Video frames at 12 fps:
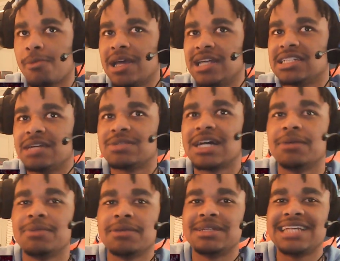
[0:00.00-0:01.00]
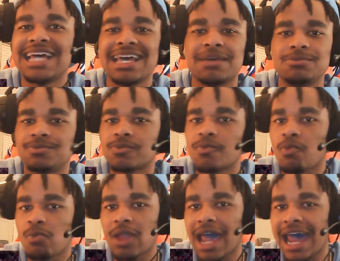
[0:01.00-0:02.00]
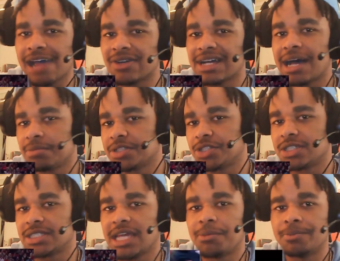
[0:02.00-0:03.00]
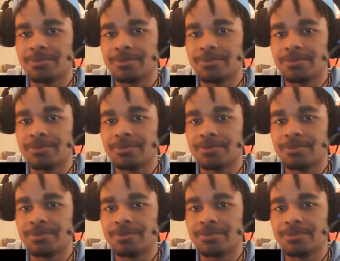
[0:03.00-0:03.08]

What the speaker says: But at the same time, him and Dame have accomplished the same.